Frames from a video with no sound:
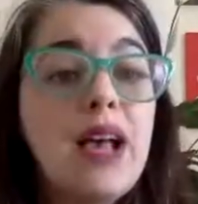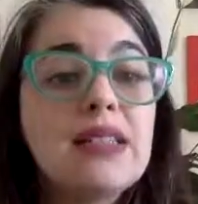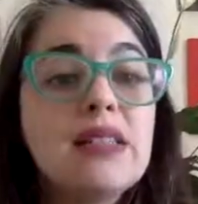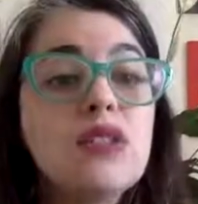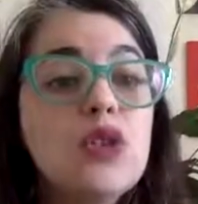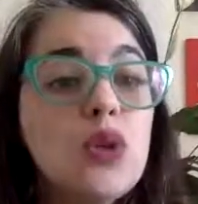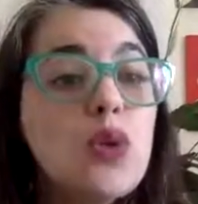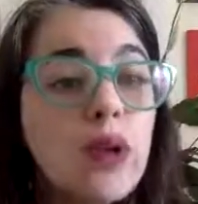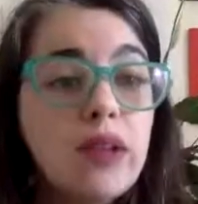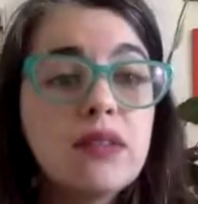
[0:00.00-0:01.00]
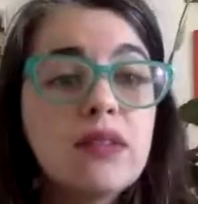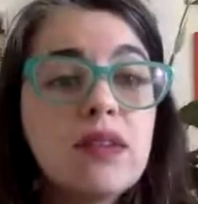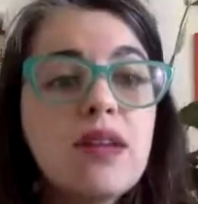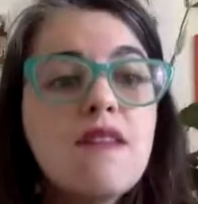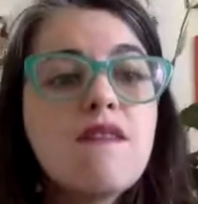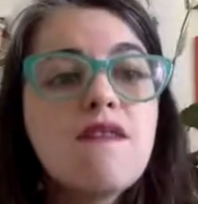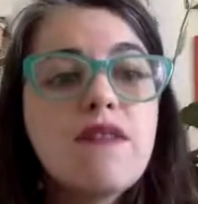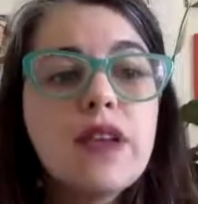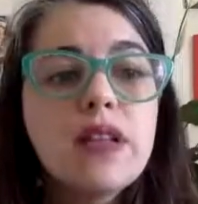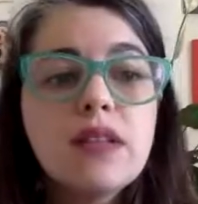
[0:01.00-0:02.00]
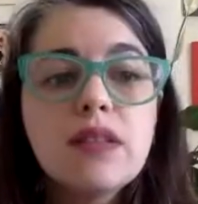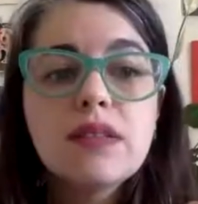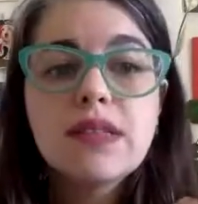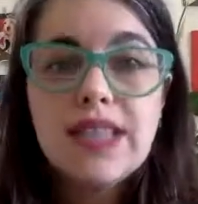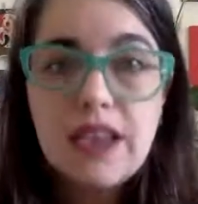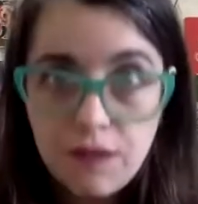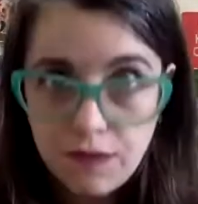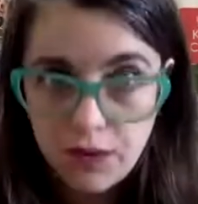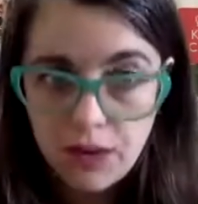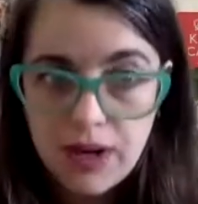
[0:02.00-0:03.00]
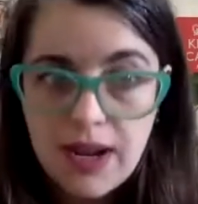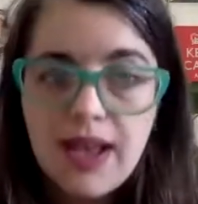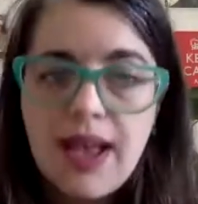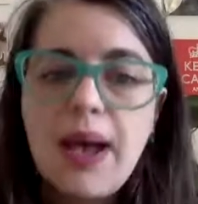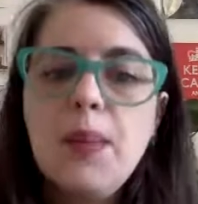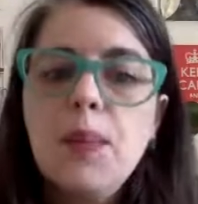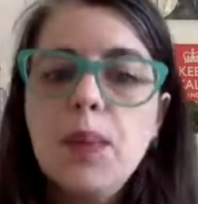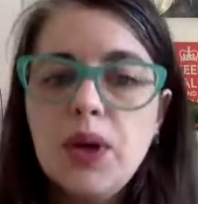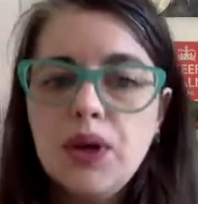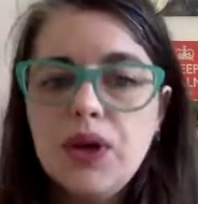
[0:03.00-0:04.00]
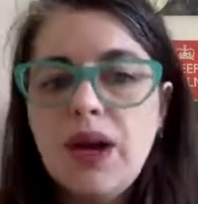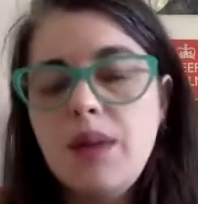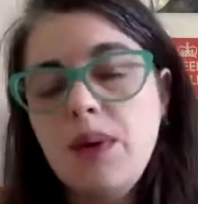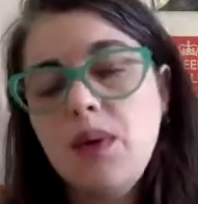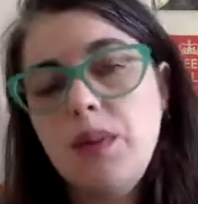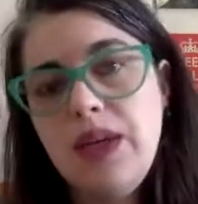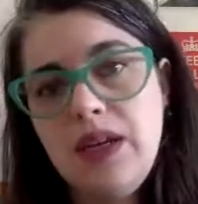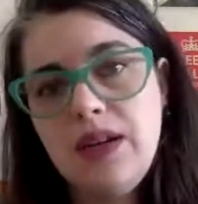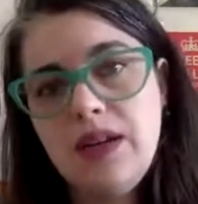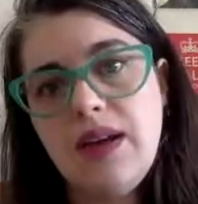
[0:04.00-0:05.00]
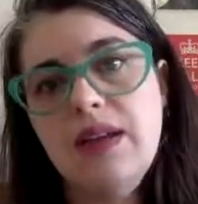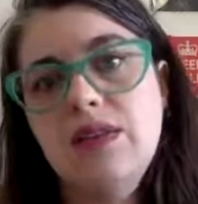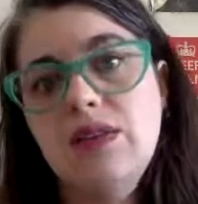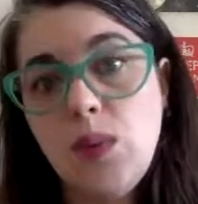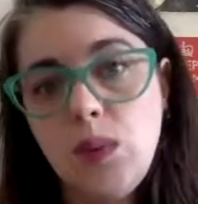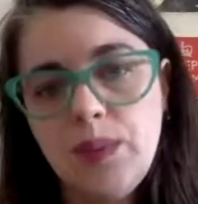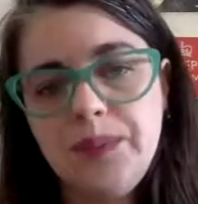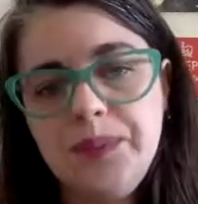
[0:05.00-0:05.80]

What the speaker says: students feel safer and better about being at school.